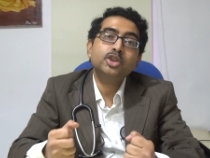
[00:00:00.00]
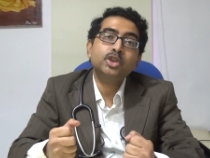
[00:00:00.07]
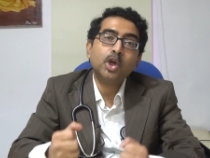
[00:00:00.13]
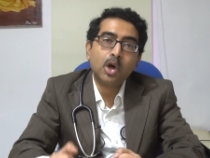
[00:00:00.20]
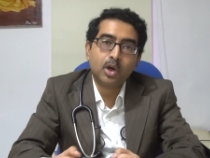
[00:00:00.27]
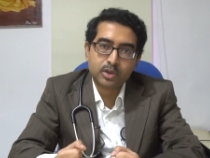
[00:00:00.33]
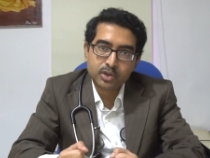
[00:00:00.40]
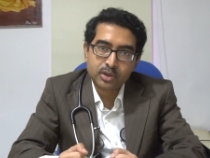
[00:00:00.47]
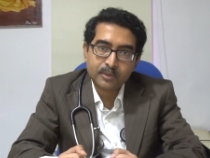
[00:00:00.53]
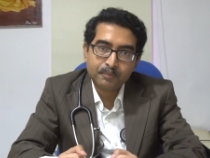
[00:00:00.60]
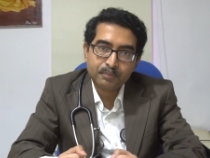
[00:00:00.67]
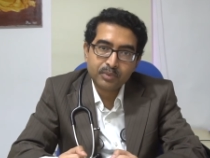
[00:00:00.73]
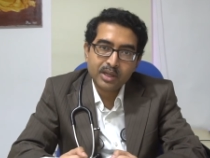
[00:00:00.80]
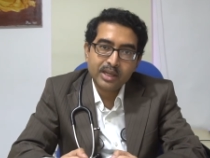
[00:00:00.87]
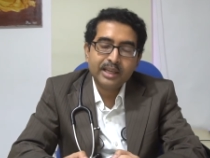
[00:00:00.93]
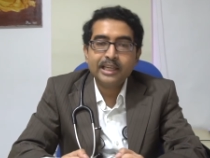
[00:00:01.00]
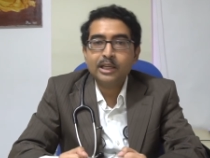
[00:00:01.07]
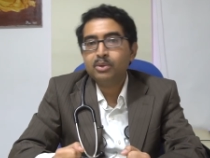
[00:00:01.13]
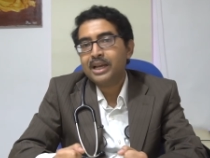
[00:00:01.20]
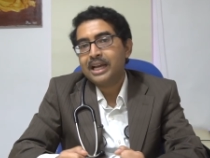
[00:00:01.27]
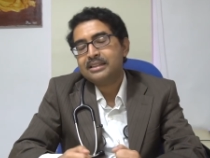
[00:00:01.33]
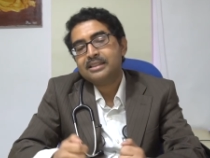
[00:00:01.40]
shocks.
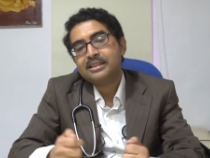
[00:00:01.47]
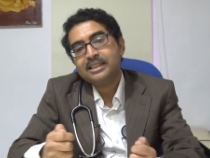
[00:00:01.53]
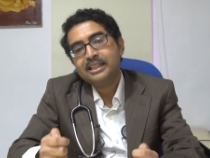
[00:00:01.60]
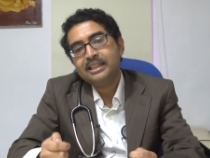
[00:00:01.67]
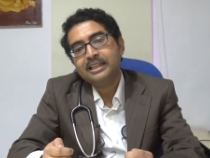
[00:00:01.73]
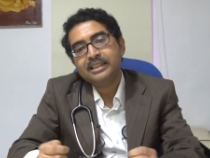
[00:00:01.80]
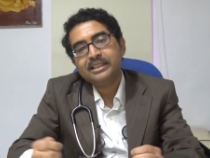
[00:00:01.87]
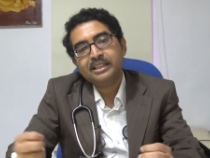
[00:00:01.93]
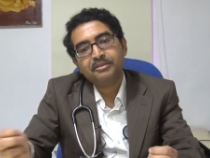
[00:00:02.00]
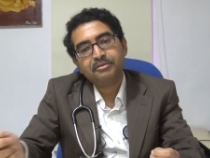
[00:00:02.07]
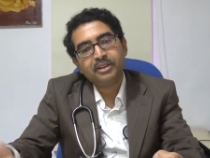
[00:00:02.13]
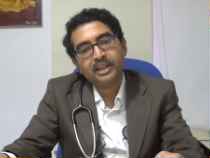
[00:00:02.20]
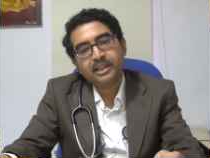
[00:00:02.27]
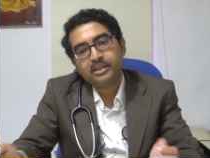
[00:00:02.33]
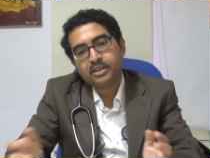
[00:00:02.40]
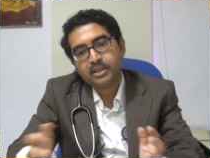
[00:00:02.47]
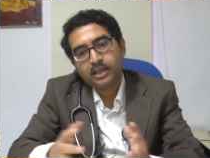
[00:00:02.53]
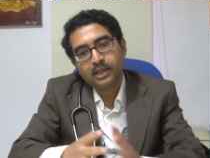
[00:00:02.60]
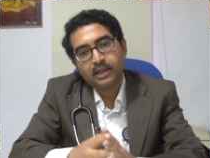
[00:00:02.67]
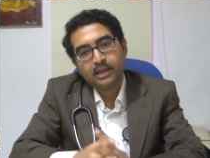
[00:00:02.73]
You can see in different